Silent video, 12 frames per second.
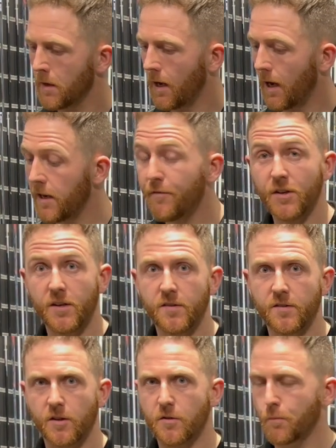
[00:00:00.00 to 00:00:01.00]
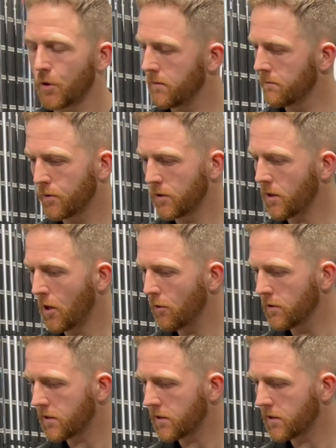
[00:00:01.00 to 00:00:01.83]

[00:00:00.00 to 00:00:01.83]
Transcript: and even distance, but no,